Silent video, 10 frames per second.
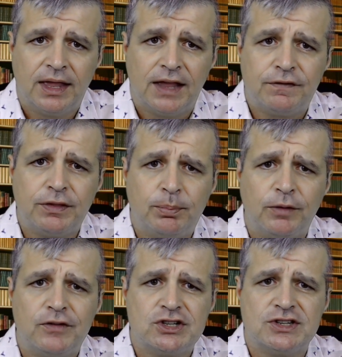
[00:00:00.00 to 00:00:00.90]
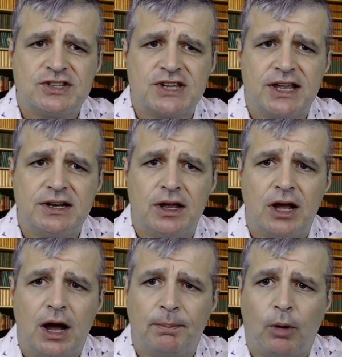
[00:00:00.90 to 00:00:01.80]
If the provision said,
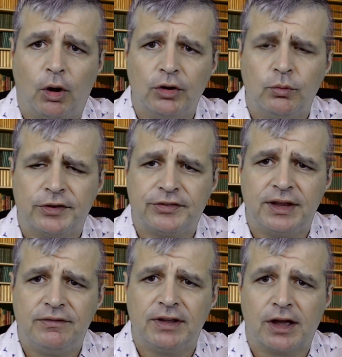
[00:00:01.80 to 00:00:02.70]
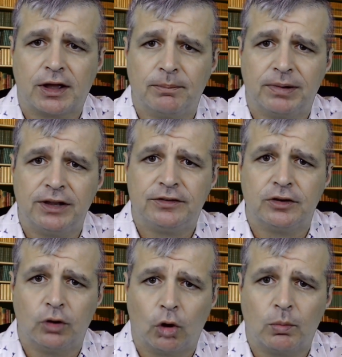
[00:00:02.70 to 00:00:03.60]
upon receiving a completed
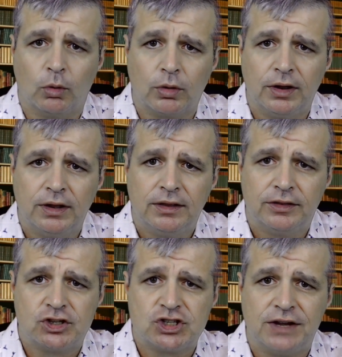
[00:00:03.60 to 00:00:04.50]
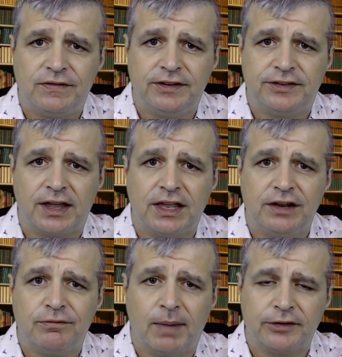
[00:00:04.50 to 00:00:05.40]
logbook, the Chief
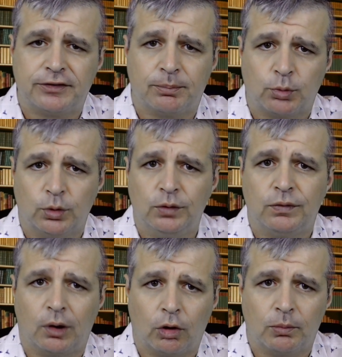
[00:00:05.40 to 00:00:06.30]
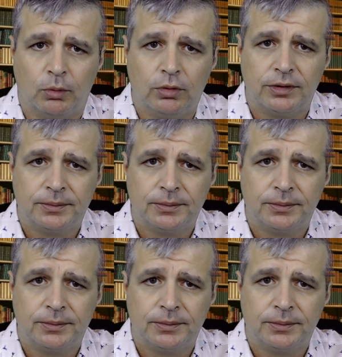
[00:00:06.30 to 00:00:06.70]
Executive must approve the logbook,